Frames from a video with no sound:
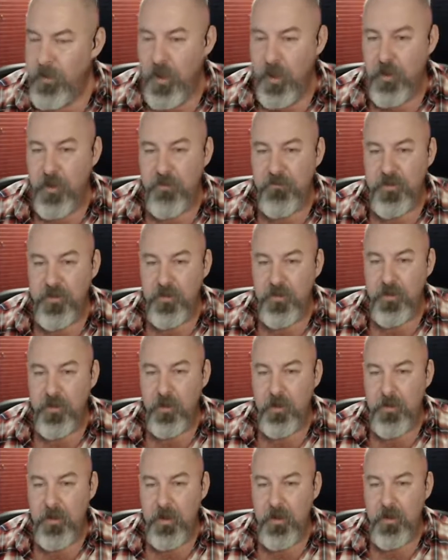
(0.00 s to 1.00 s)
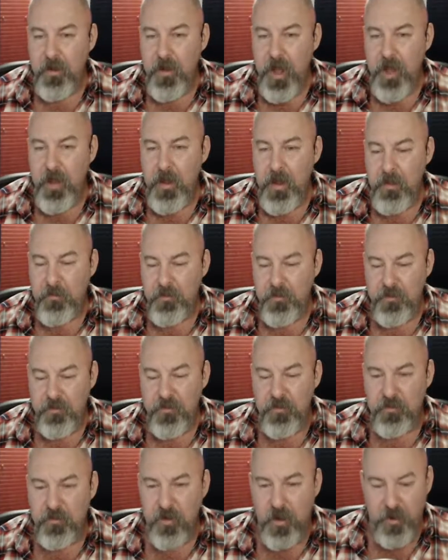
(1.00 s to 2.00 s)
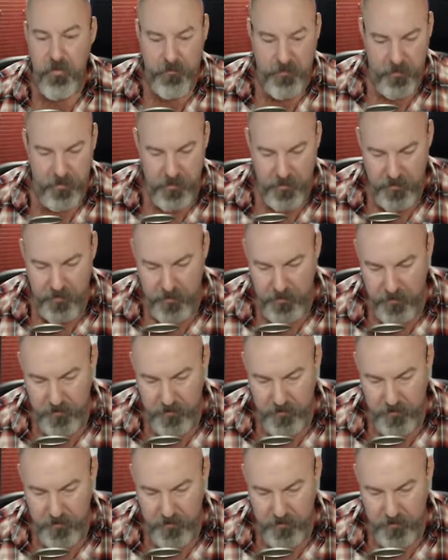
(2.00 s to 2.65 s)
I don't know if you can tell, but I'm just exhausted.